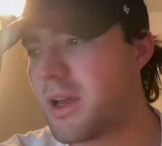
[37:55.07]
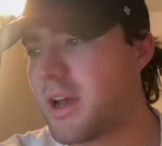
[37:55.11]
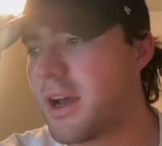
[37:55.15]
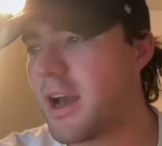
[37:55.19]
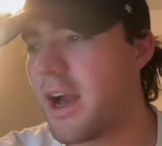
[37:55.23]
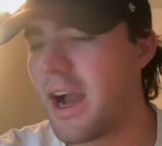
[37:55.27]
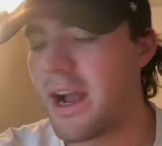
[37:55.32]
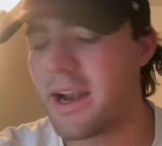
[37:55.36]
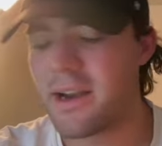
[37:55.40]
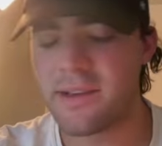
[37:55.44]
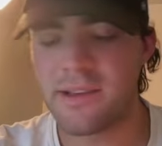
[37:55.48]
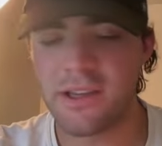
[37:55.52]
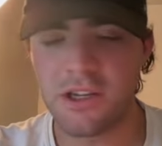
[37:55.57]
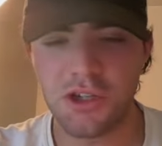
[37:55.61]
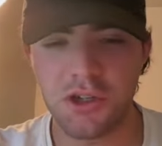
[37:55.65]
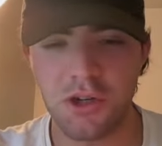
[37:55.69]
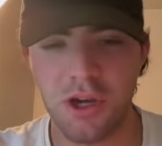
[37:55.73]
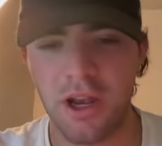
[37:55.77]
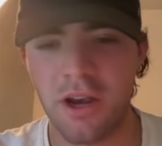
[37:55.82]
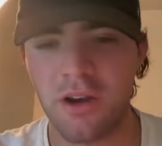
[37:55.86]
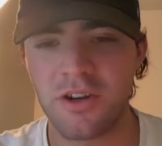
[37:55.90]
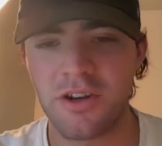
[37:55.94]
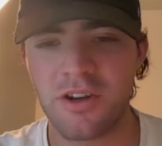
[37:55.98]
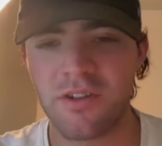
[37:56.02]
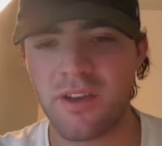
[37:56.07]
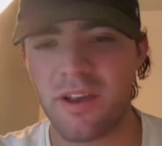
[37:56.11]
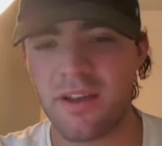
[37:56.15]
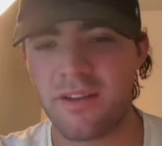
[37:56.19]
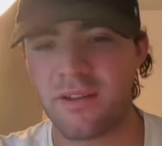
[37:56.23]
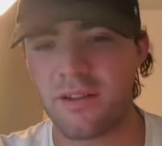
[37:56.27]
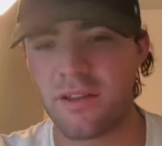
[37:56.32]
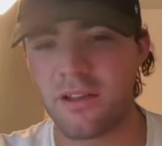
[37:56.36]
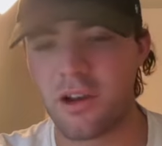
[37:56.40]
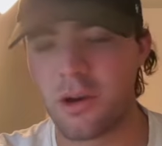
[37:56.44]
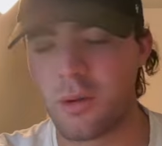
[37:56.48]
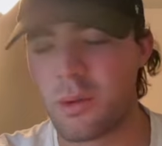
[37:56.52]
I just think Trainer just has
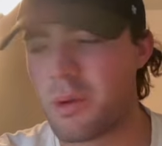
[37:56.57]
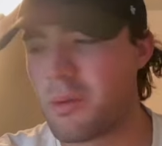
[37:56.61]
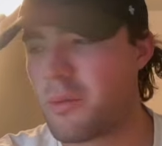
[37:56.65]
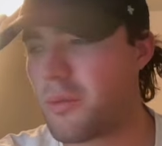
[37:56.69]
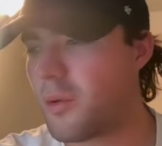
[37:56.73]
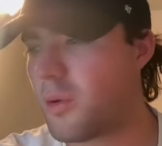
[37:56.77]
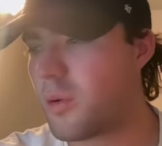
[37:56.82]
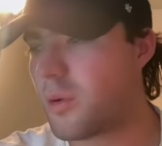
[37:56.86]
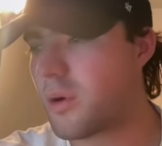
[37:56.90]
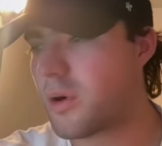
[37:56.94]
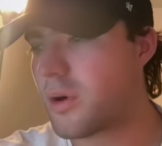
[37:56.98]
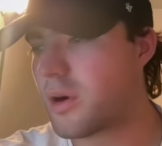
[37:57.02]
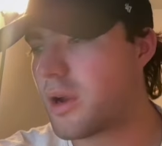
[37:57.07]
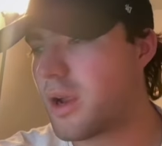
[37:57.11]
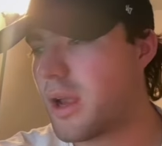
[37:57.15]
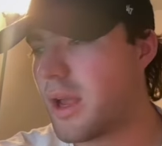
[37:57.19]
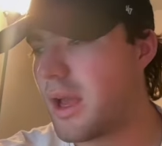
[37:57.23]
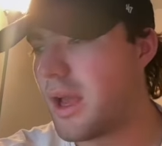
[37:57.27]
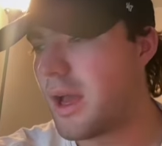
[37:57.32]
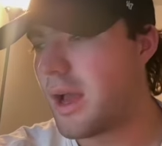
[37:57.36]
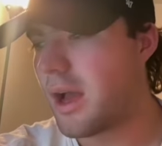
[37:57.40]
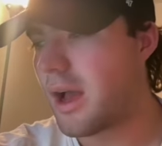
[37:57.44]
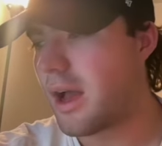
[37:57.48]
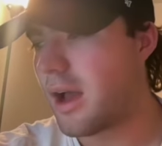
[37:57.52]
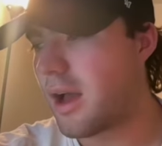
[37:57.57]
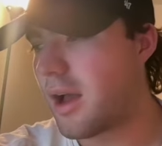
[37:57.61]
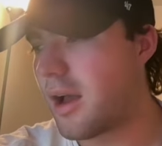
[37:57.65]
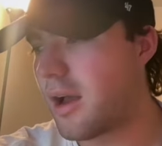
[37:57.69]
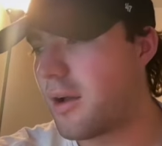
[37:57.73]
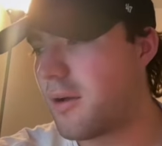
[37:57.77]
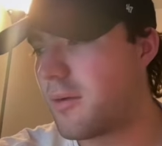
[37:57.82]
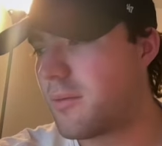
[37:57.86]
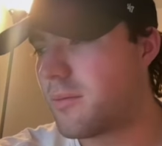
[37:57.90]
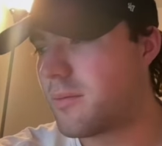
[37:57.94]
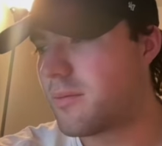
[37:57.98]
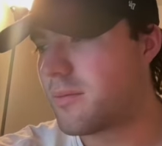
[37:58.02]
a little bit more
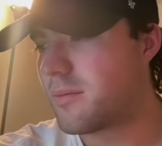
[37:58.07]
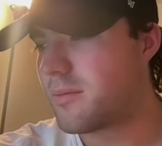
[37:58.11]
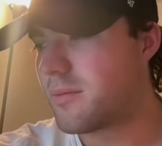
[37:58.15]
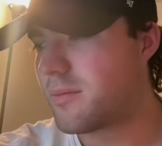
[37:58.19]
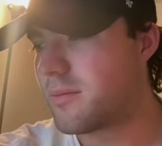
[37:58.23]
on